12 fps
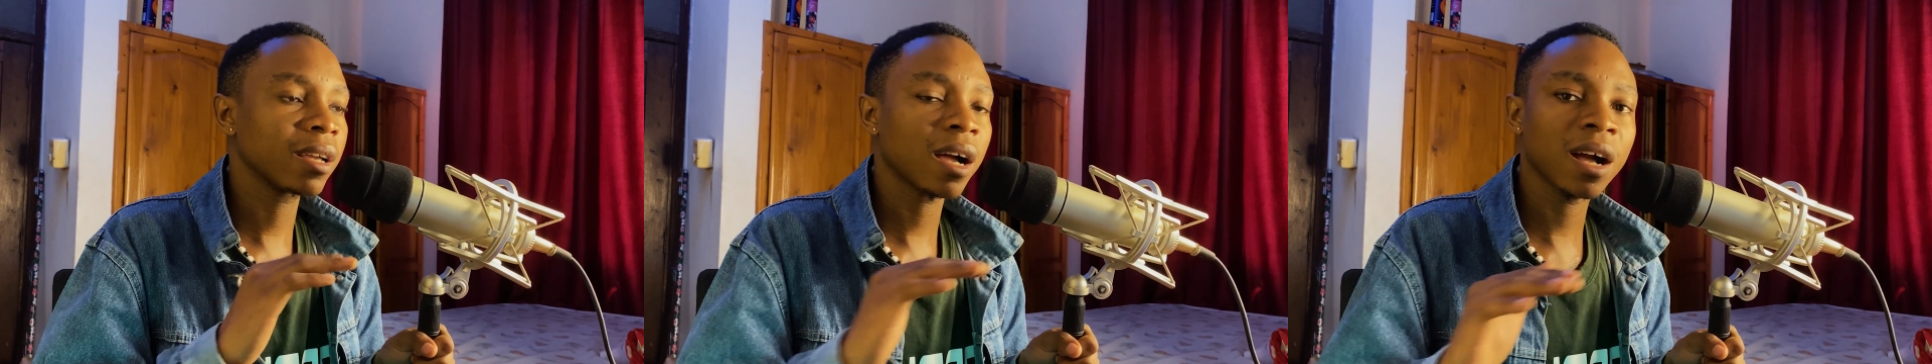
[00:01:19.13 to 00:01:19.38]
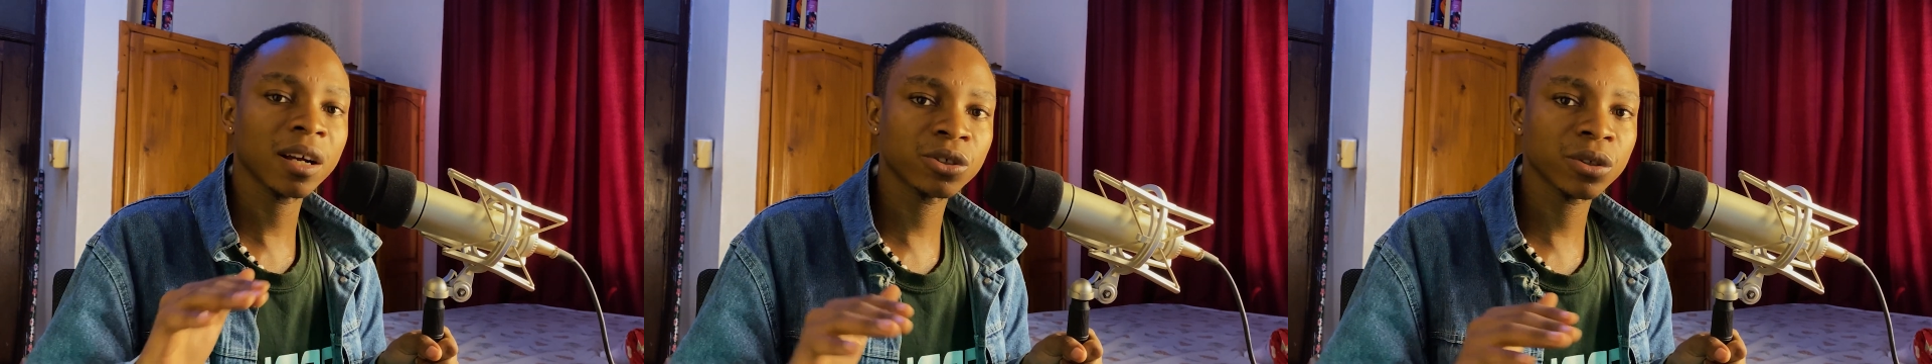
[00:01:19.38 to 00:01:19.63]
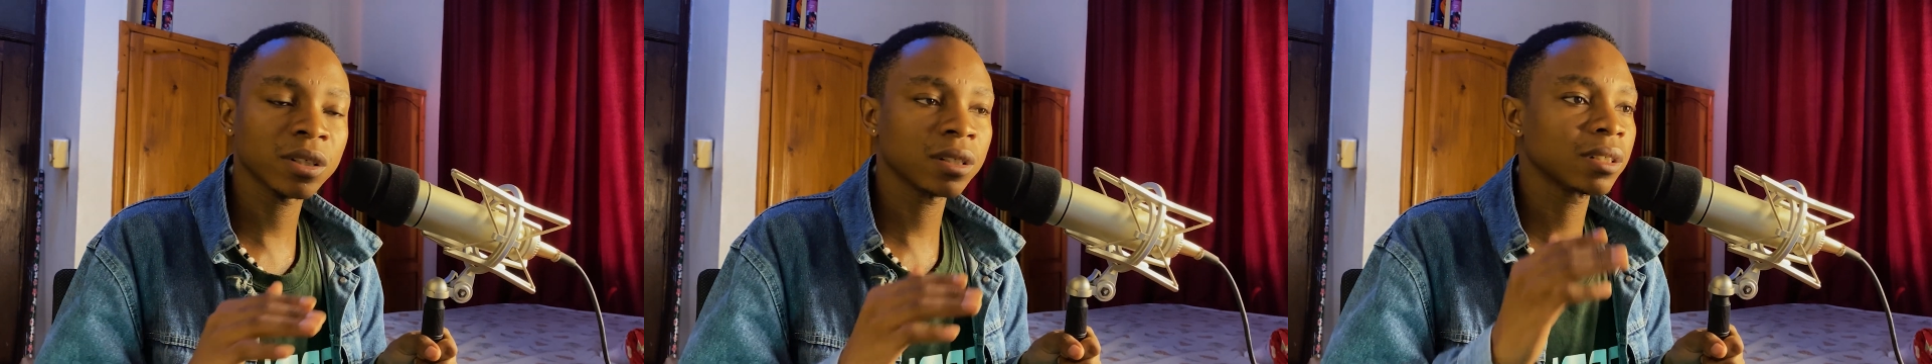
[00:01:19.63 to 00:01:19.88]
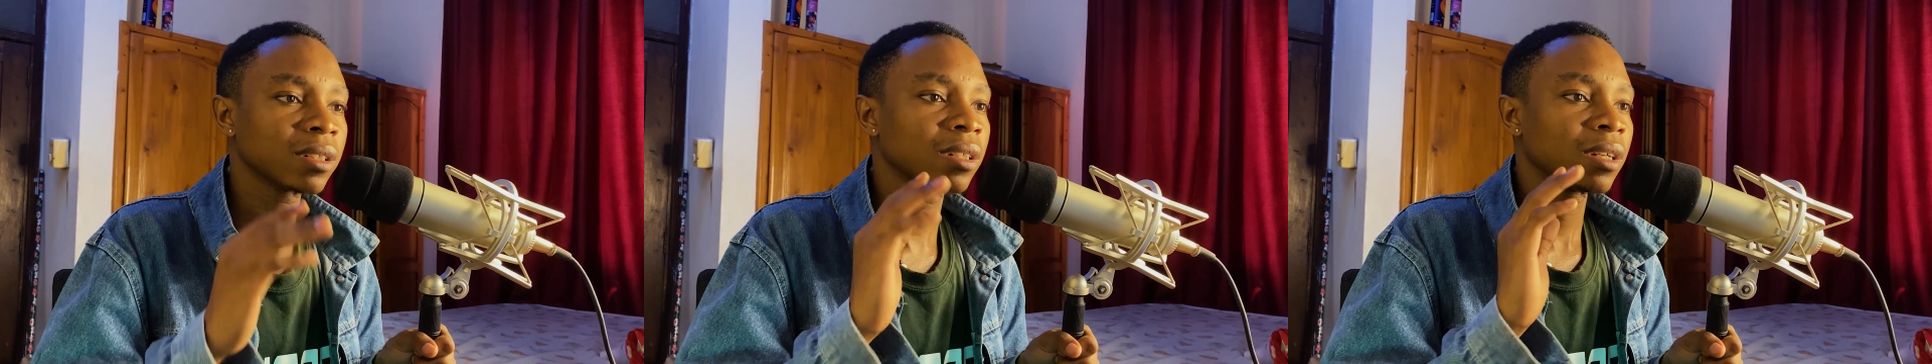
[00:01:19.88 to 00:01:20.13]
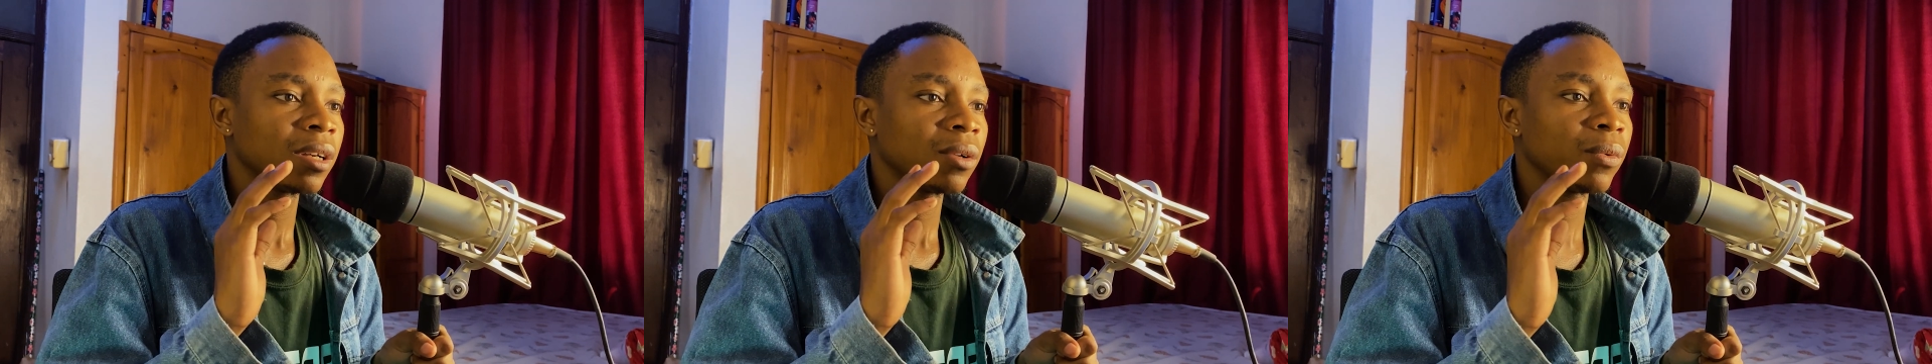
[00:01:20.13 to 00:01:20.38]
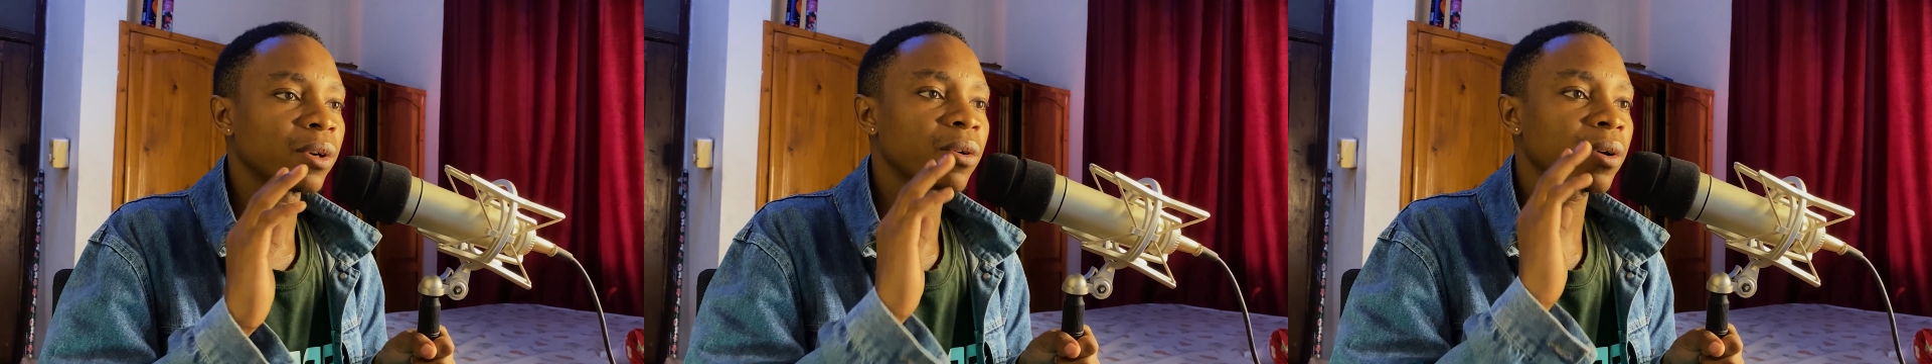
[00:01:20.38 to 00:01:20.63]
yeah actually
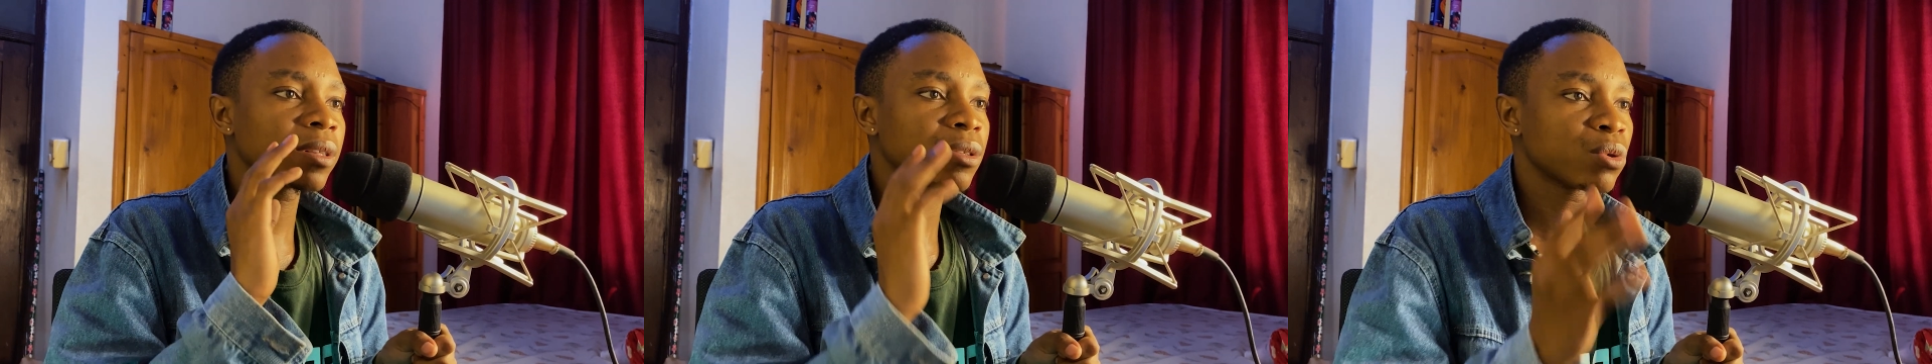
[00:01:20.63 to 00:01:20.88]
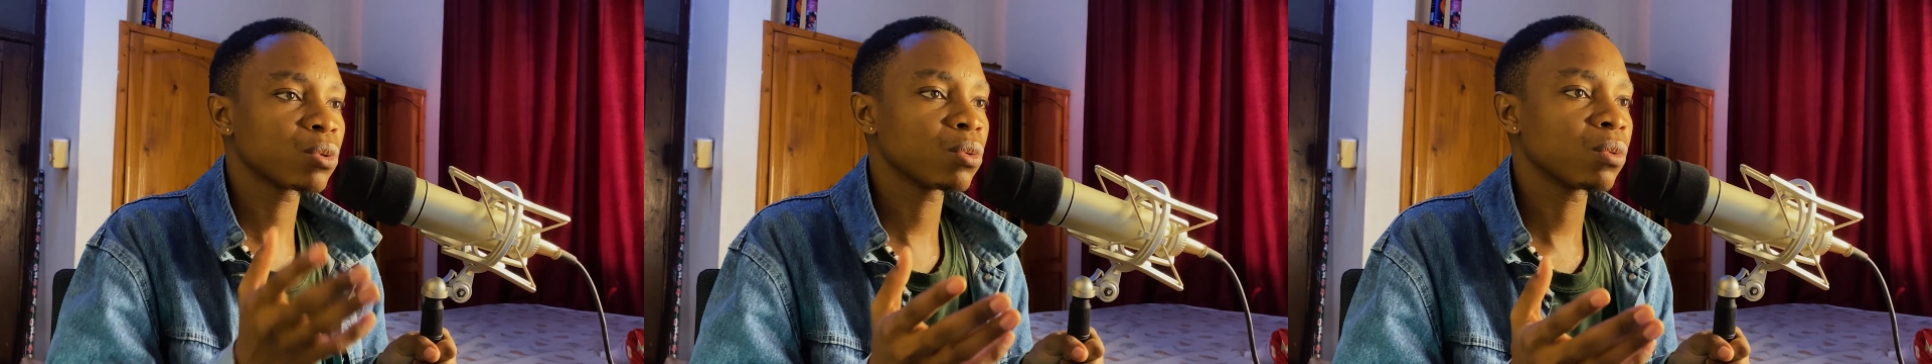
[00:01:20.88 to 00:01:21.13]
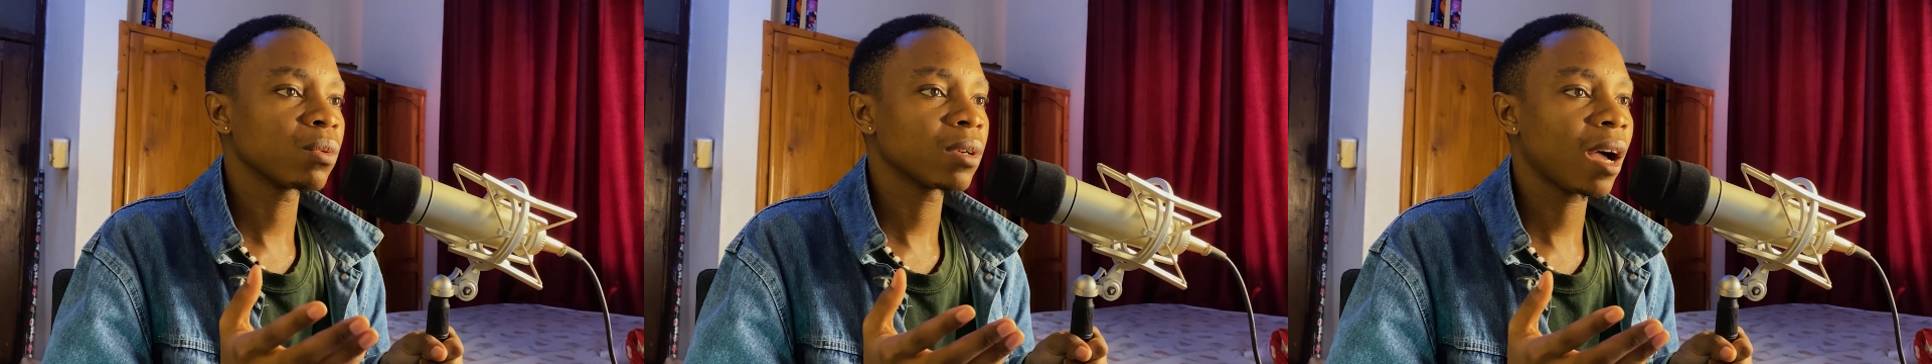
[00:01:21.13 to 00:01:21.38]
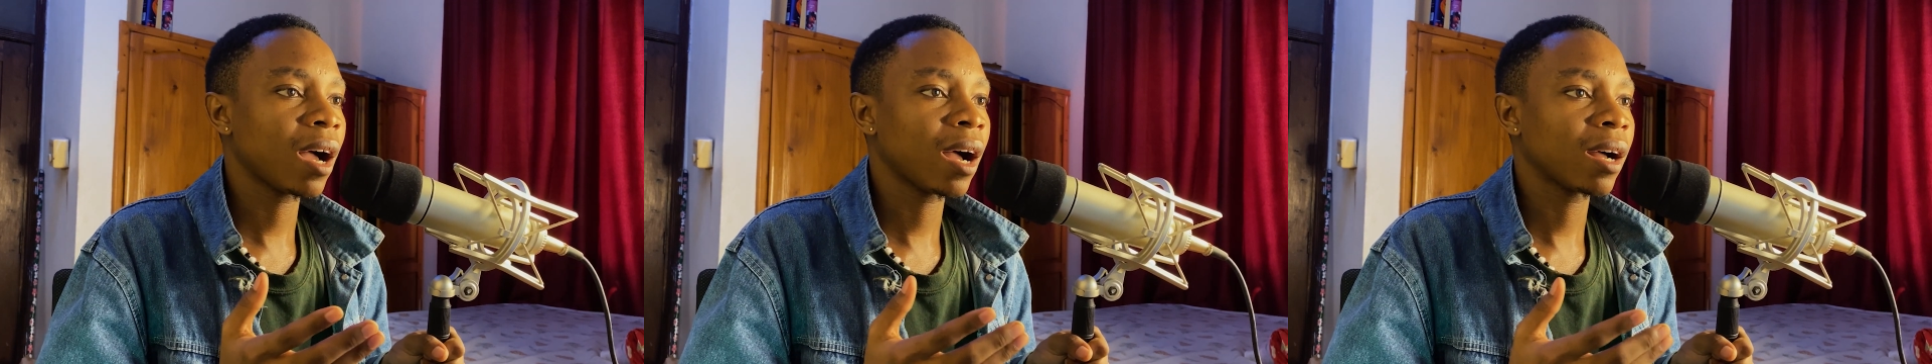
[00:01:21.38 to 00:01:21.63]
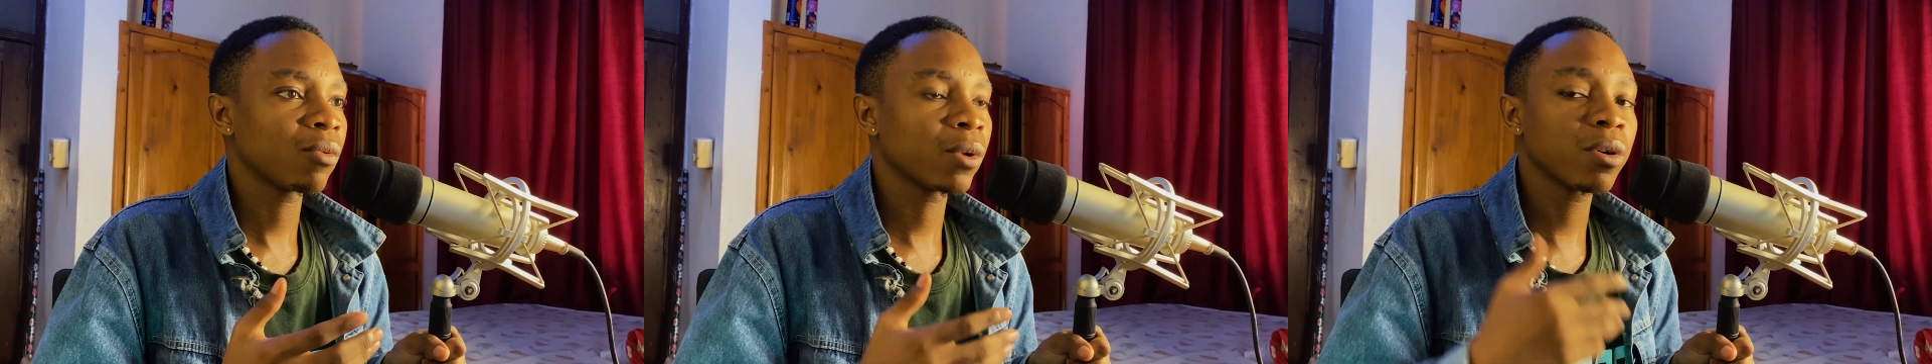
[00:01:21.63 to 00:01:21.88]
we're going to uh,